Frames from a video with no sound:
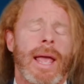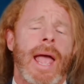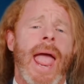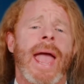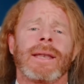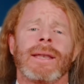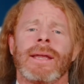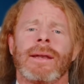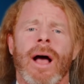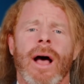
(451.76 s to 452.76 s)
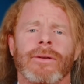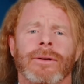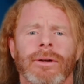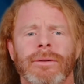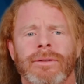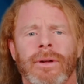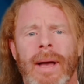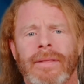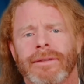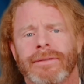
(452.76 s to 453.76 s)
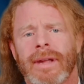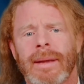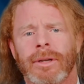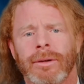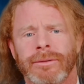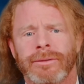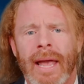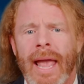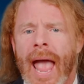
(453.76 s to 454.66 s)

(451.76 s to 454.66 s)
And in other news about the same news,